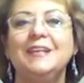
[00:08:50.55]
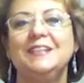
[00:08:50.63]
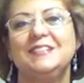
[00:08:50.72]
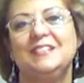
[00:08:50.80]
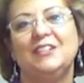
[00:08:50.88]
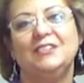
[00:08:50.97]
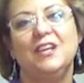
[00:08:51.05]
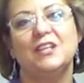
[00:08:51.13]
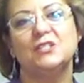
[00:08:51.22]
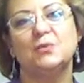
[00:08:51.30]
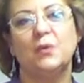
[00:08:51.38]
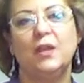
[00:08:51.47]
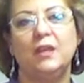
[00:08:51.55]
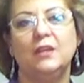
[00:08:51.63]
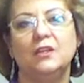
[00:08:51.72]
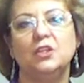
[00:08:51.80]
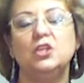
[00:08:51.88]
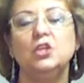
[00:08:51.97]
Until next
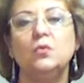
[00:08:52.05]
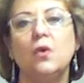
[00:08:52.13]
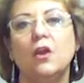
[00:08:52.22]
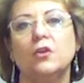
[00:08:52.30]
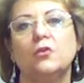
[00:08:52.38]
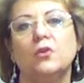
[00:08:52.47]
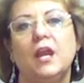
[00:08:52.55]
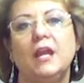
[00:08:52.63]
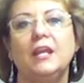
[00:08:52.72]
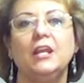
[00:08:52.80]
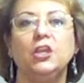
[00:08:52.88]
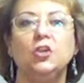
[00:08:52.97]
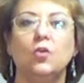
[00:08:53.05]
week, you are creating